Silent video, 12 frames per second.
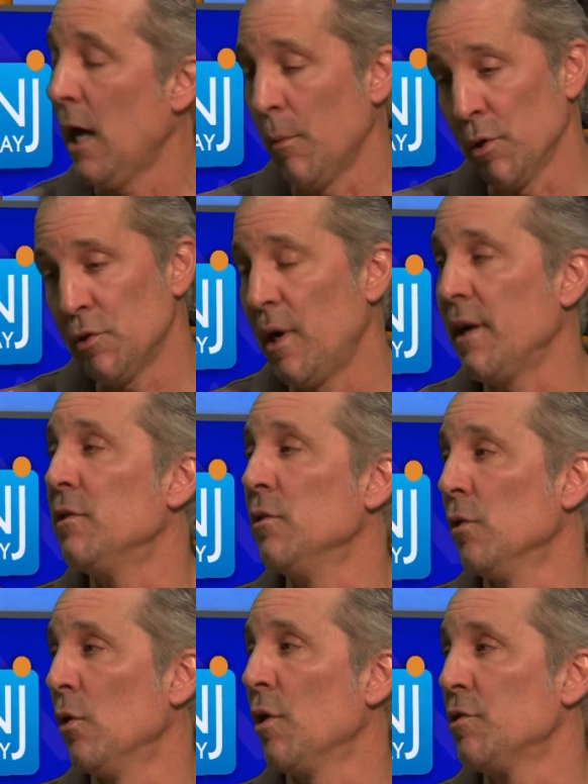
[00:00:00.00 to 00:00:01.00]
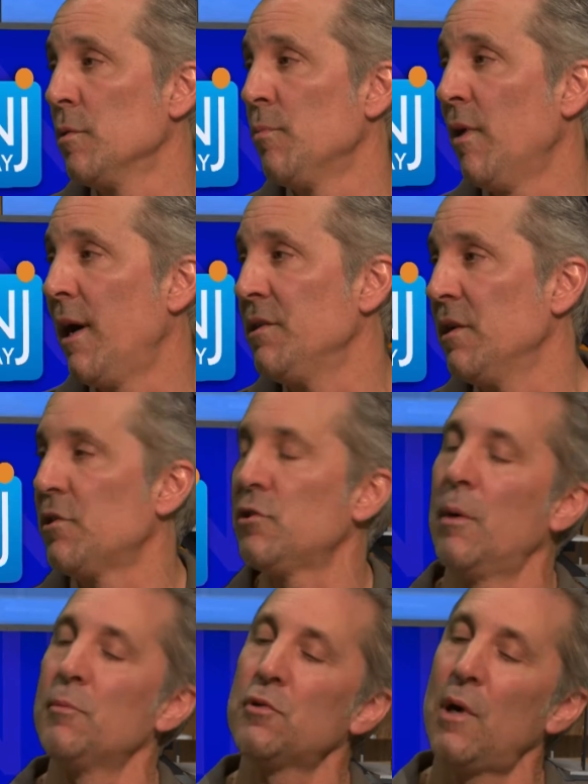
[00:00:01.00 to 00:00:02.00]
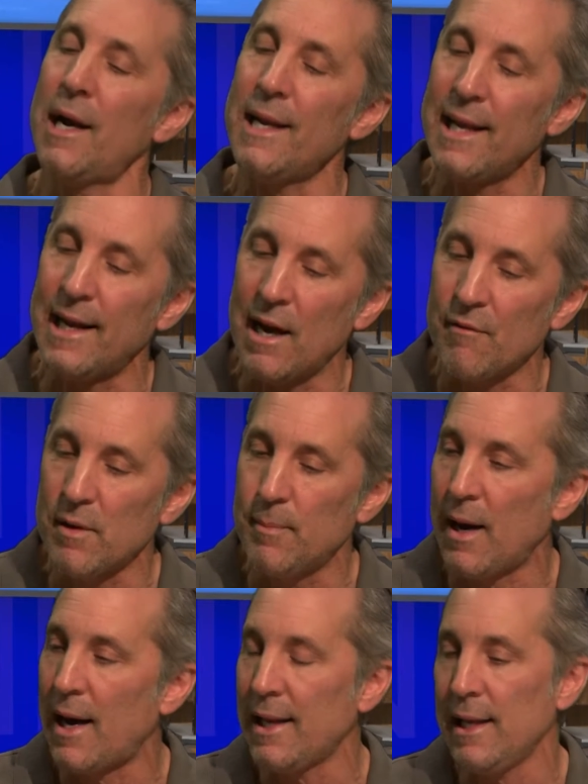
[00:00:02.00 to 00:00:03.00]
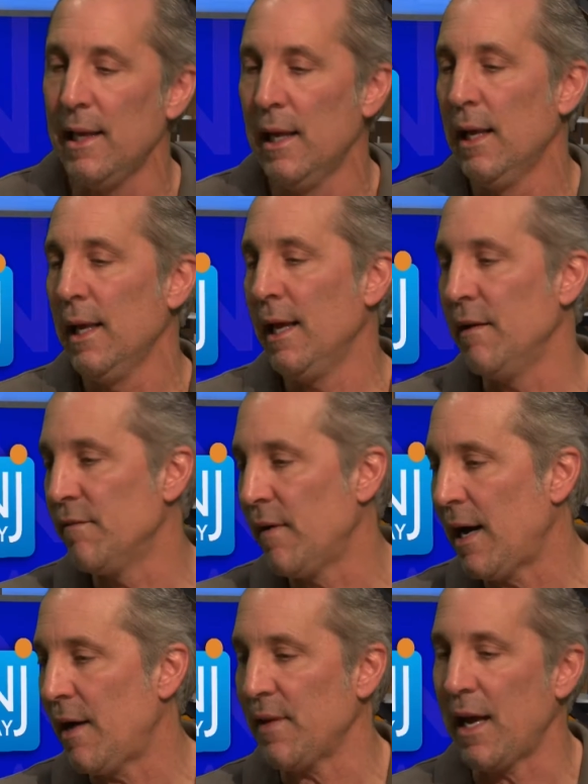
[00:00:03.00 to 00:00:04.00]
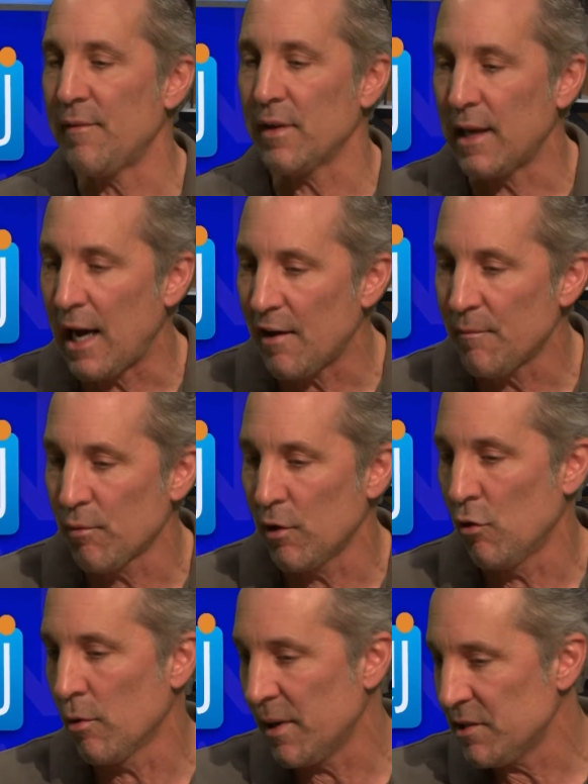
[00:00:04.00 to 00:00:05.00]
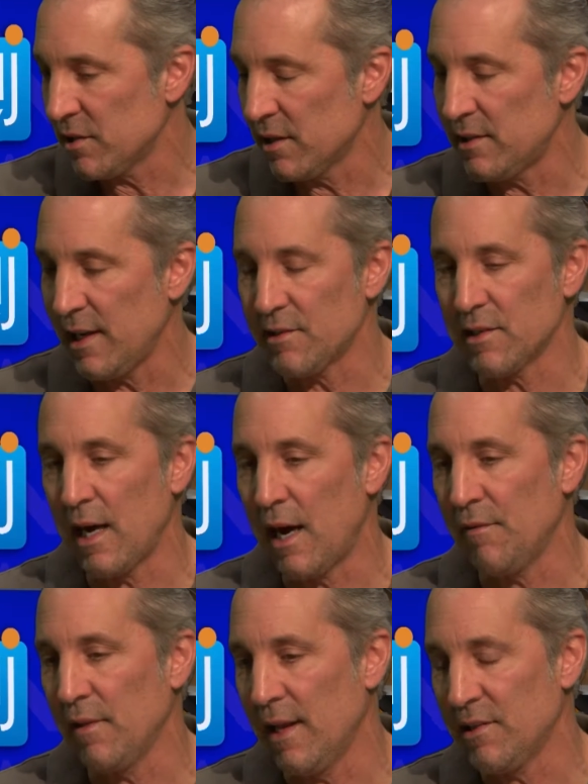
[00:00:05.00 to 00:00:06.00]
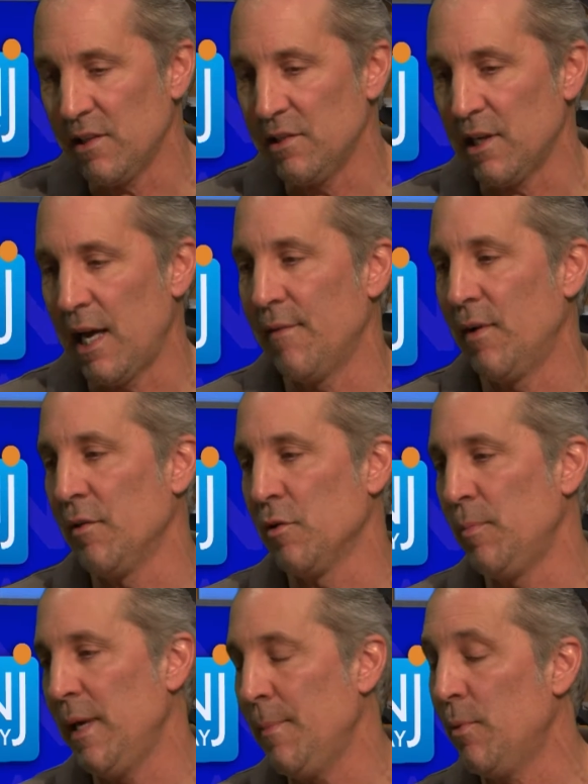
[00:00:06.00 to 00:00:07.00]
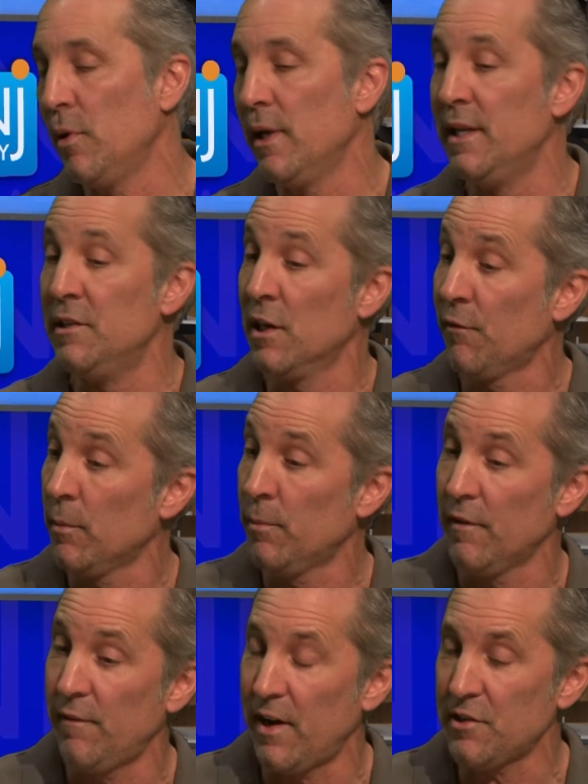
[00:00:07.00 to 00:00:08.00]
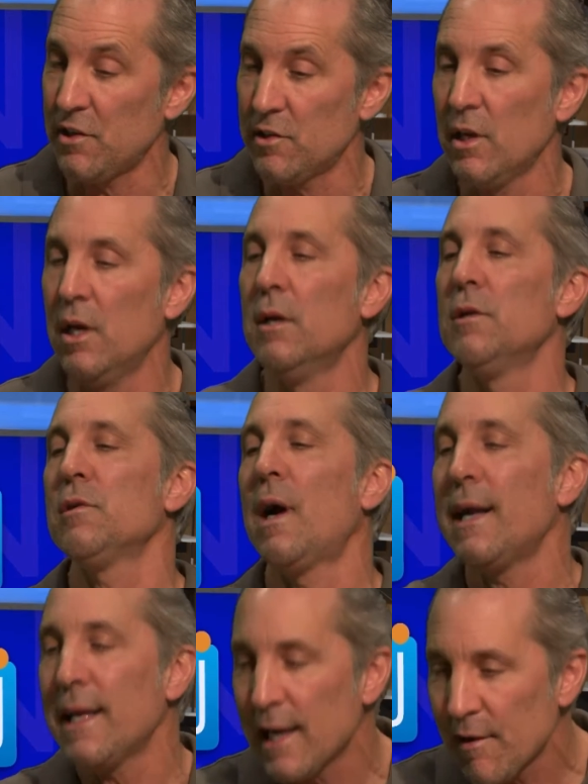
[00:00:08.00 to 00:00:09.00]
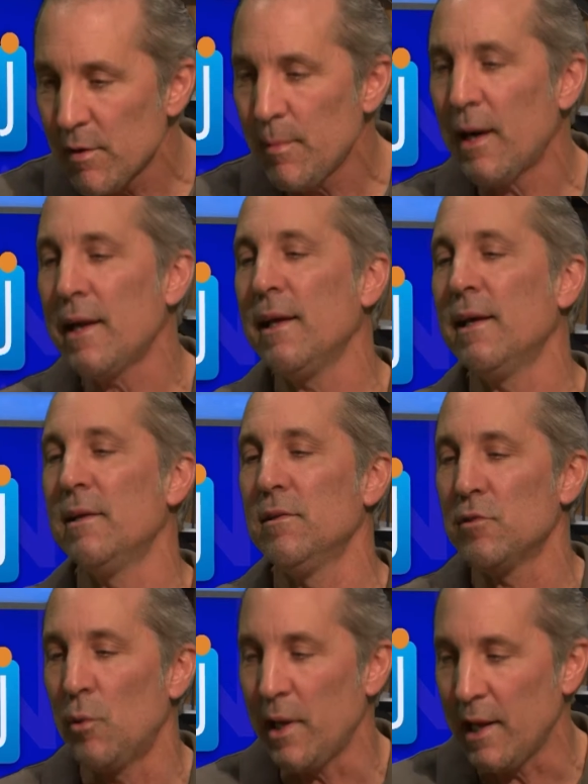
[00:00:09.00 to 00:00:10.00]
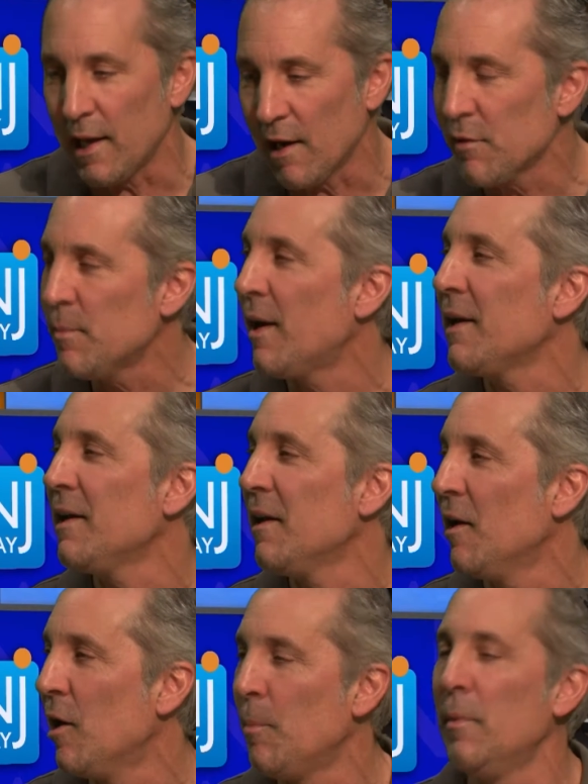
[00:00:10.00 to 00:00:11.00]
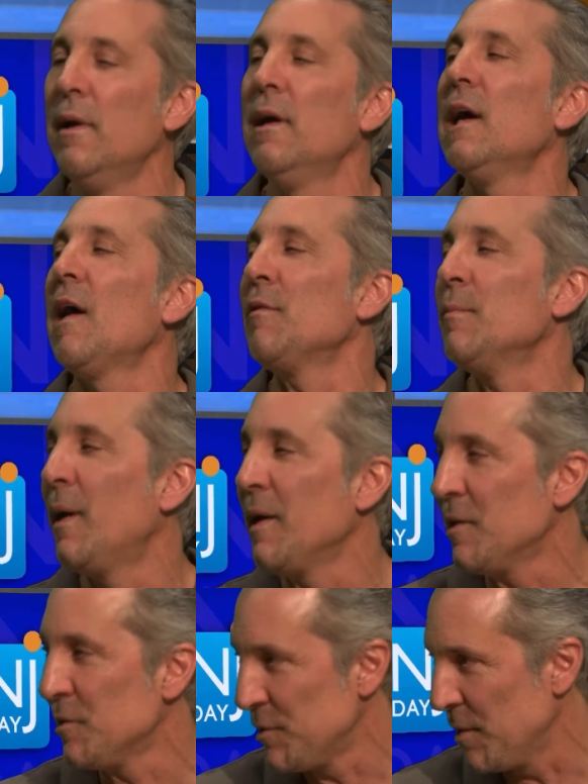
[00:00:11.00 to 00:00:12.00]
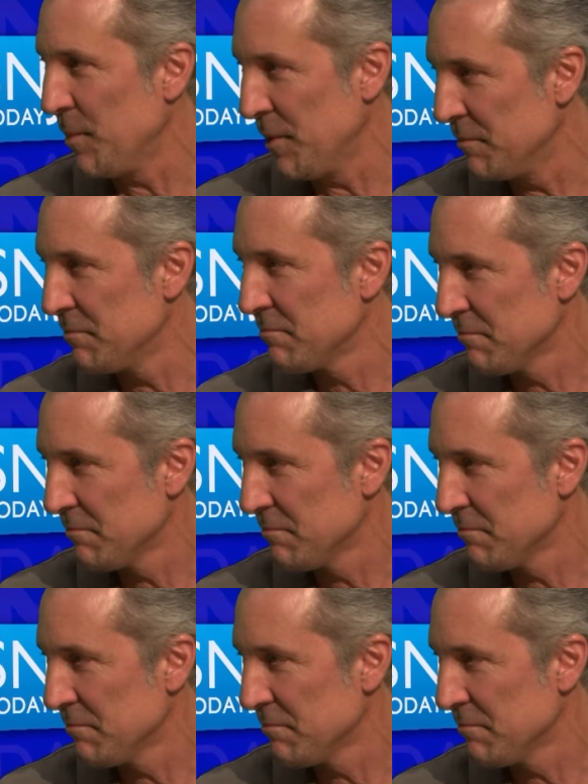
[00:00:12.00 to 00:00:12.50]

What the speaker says: And we're trying to do larger projects. So I'm trying to get everybody involved. I have a golf pro where my son takes golf lessons. I have other people in different professions, trying to get everybody in so we can get everybody to help, everybody to chip in.